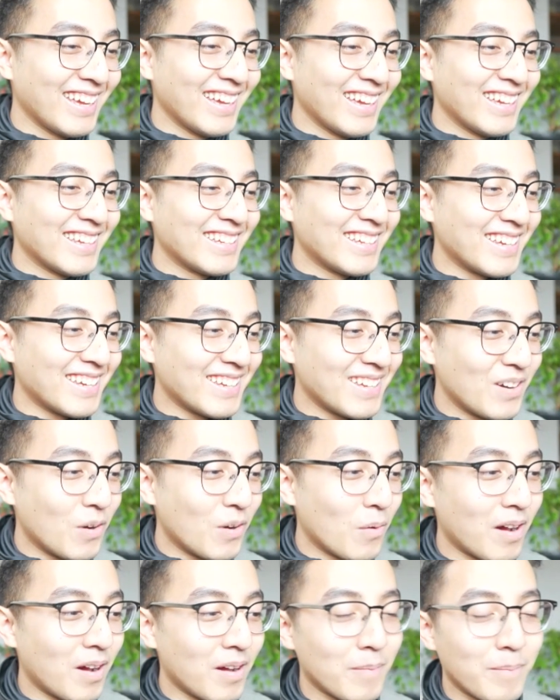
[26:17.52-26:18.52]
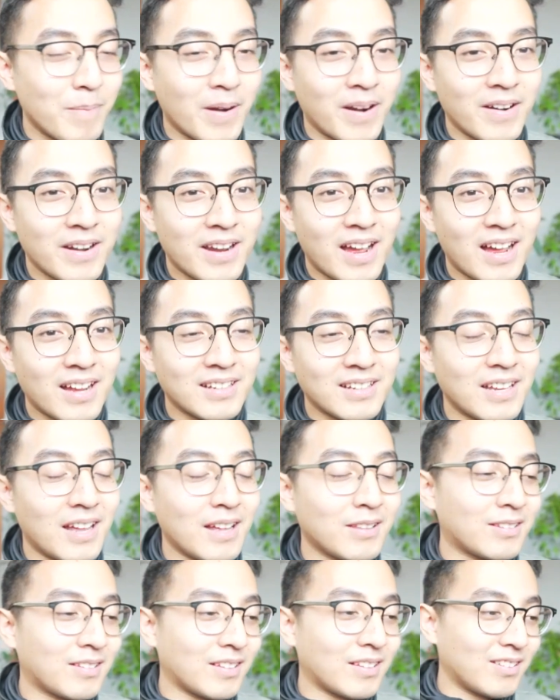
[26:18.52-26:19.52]
You know what, Mary?
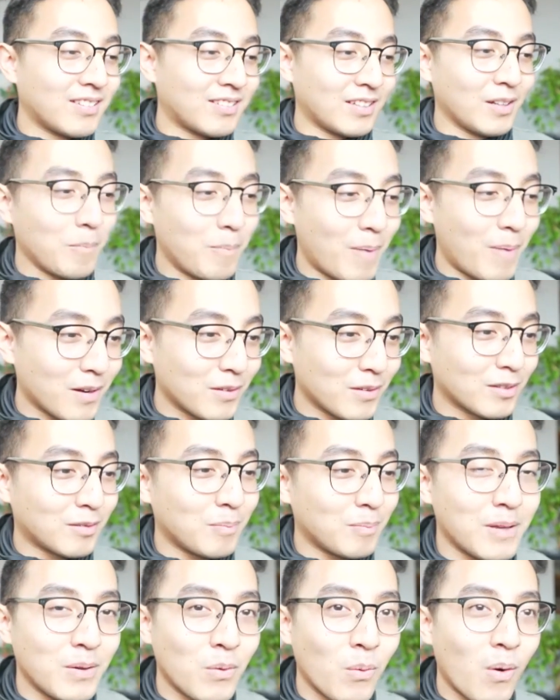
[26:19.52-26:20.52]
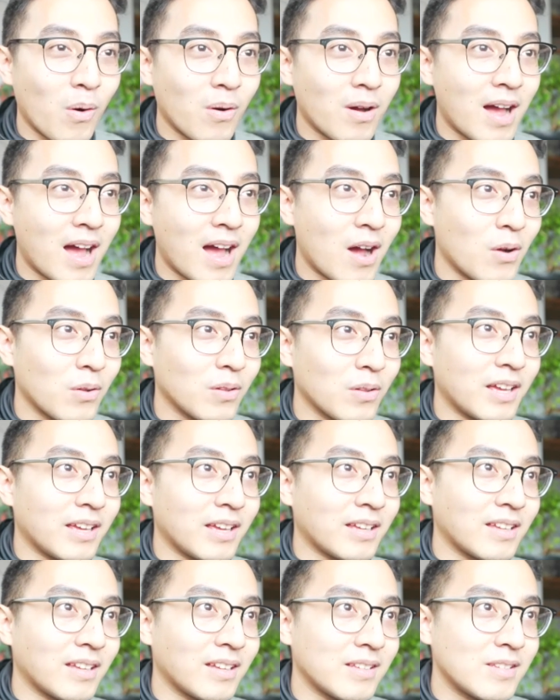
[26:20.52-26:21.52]
It still boggles me how,
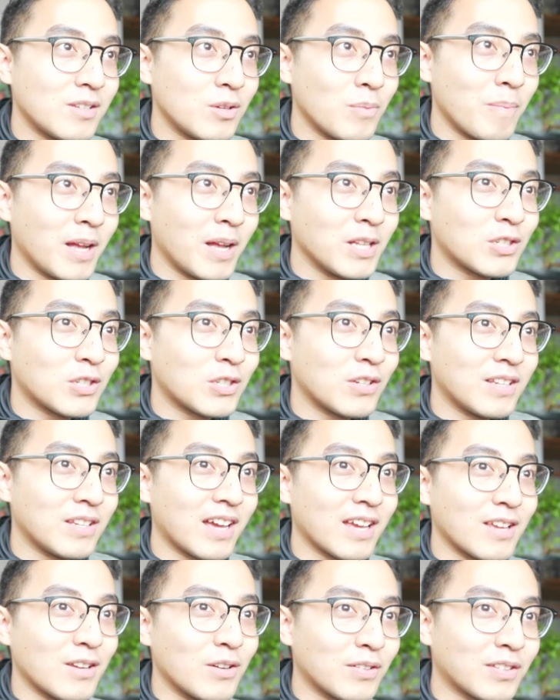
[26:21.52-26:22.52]
like, you mentioned that